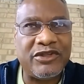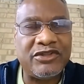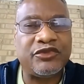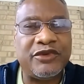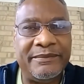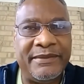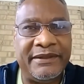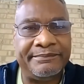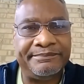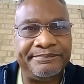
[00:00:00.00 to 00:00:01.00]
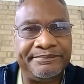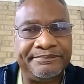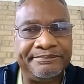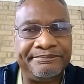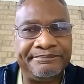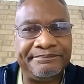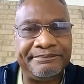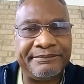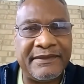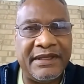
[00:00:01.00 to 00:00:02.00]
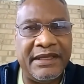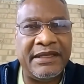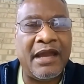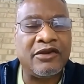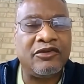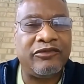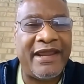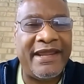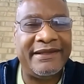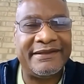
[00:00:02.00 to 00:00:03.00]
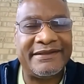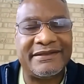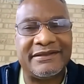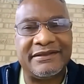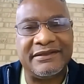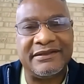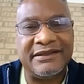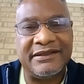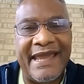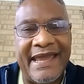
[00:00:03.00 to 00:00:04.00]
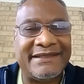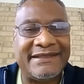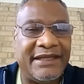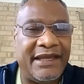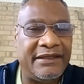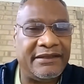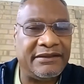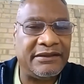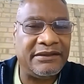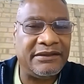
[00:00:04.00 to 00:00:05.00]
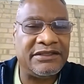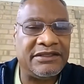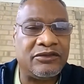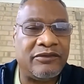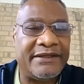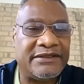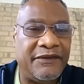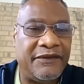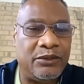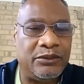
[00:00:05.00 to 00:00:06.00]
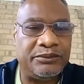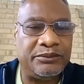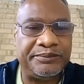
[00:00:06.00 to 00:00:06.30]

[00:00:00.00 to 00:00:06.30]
treatment. And our greatest asset is the right to vote.